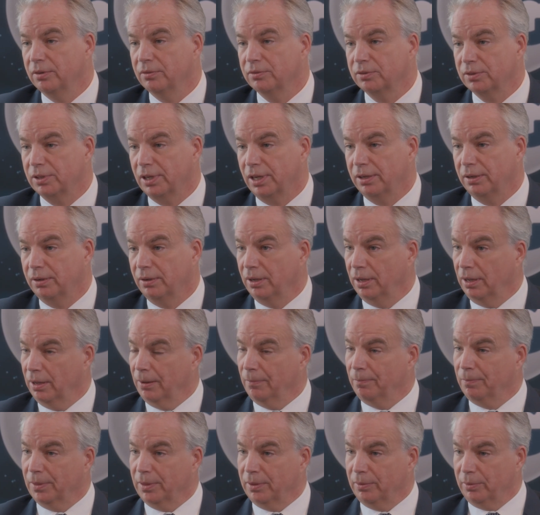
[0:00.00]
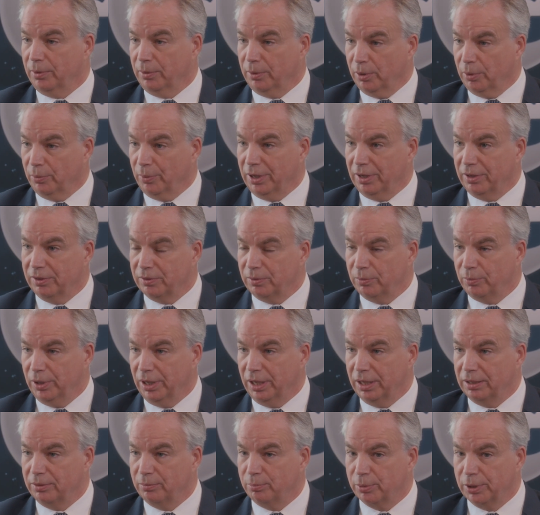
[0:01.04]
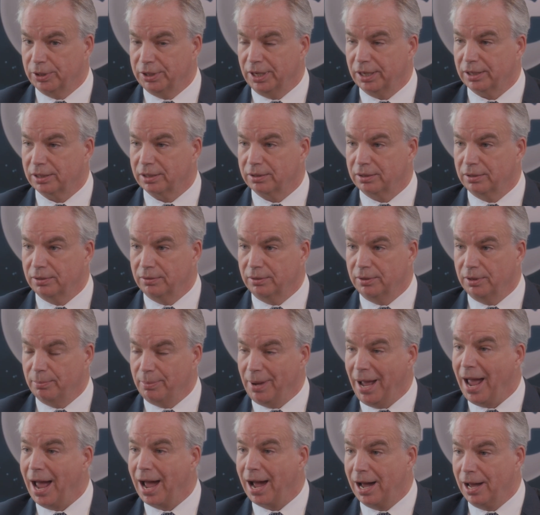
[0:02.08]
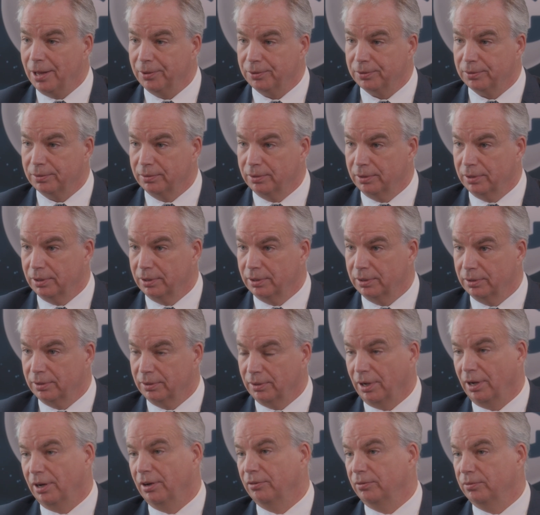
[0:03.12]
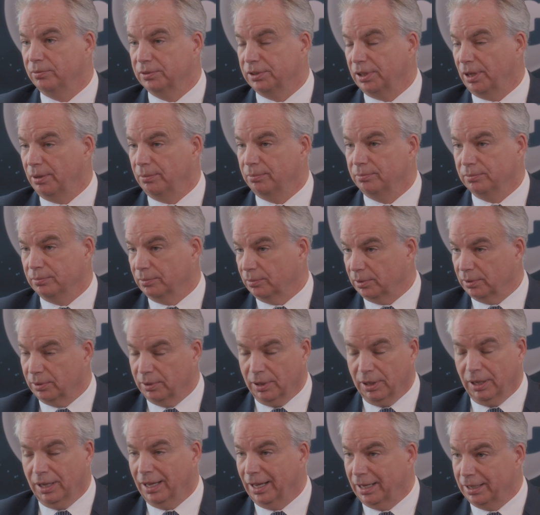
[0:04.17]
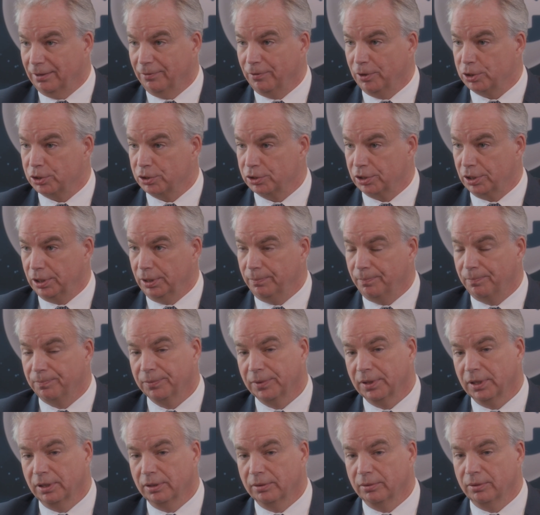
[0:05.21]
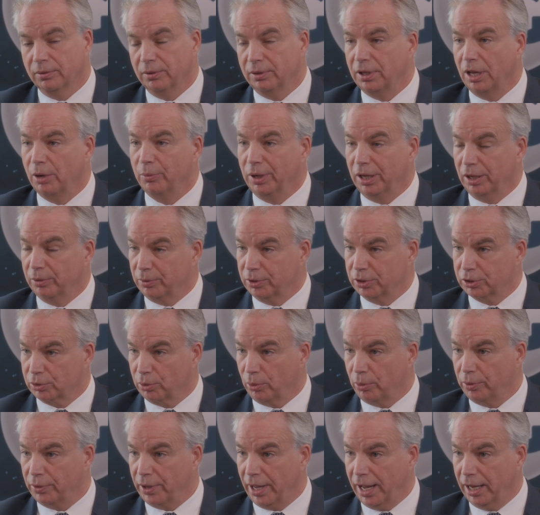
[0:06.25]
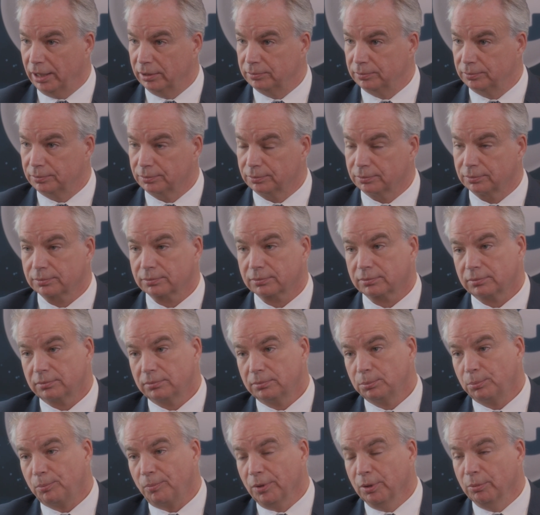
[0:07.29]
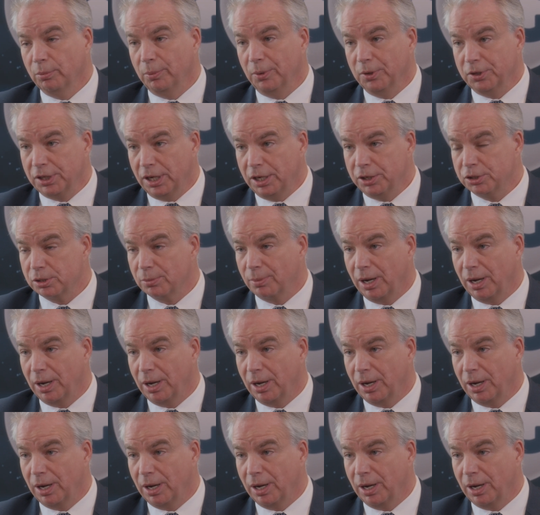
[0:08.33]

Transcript: said, we can predict the path of, say, a deficiency. Now we can restore that. When we change your